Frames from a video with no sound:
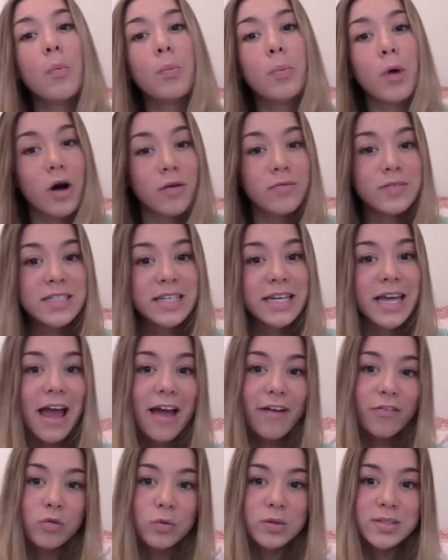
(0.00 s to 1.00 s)
But obviously
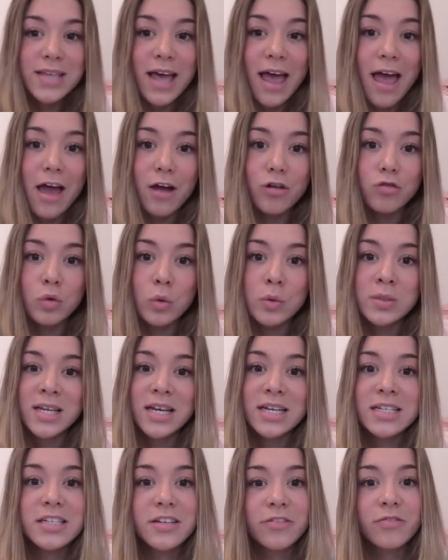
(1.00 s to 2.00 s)
everyone's hair grows
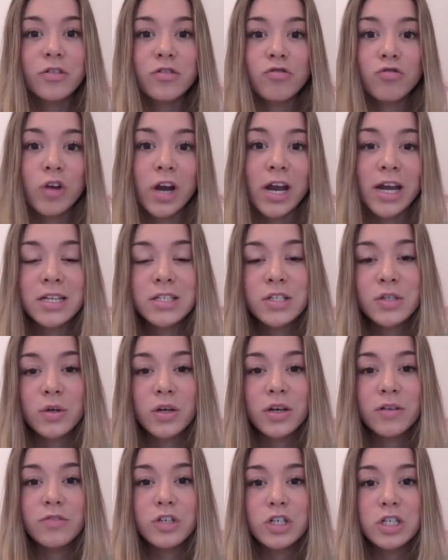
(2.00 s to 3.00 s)
at different rates, so
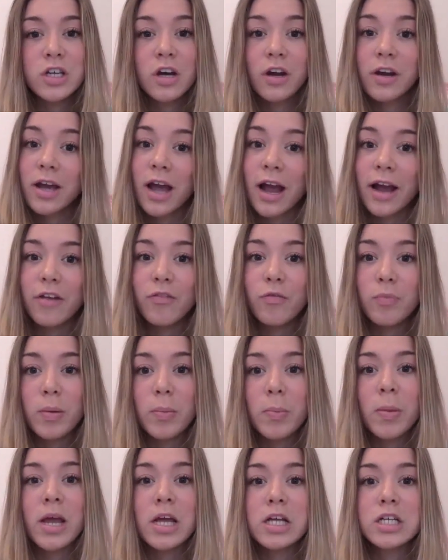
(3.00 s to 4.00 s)
you've just got to kind of be
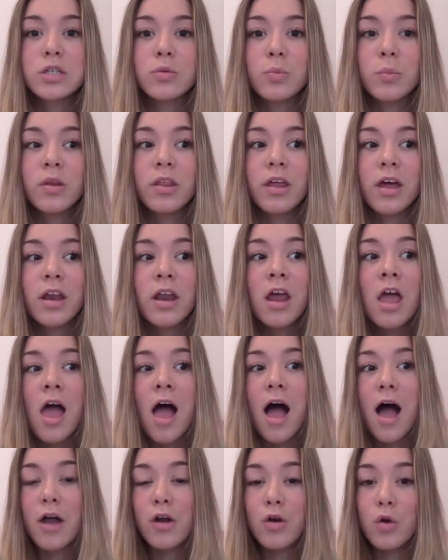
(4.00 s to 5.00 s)
patient with it
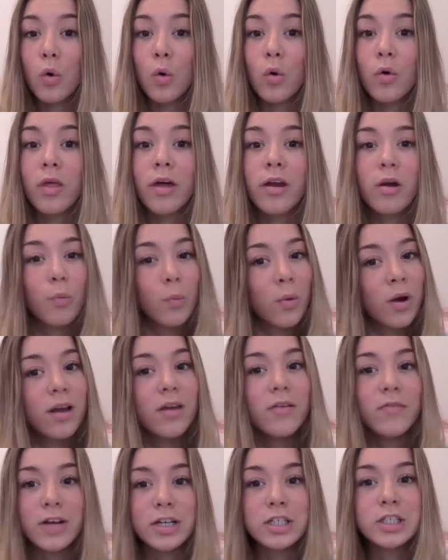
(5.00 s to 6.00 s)
and know that it will
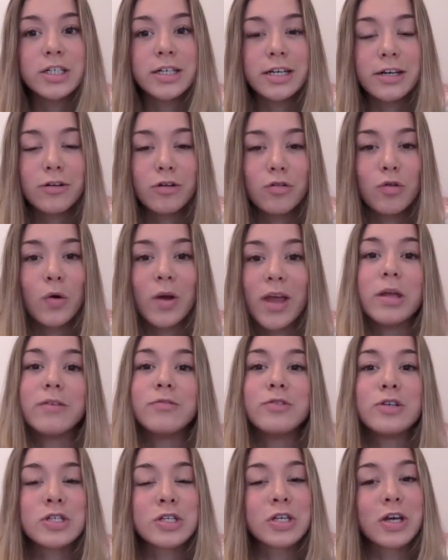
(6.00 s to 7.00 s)
eventually grow.
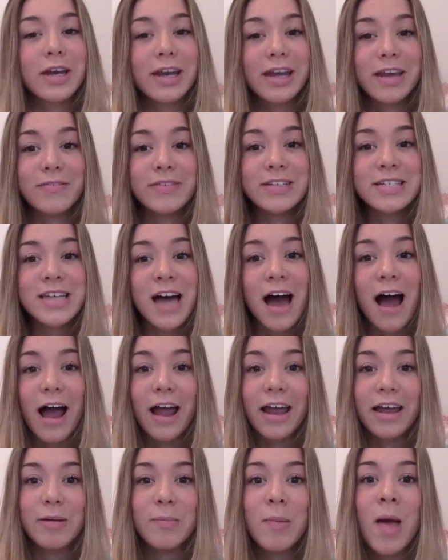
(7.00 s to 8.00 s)
You've just got to give it
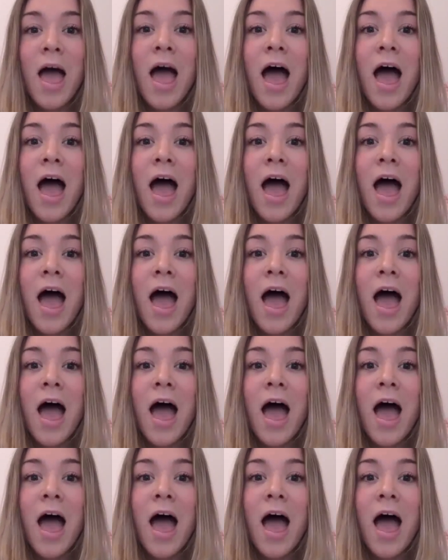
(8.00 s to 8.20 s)
time,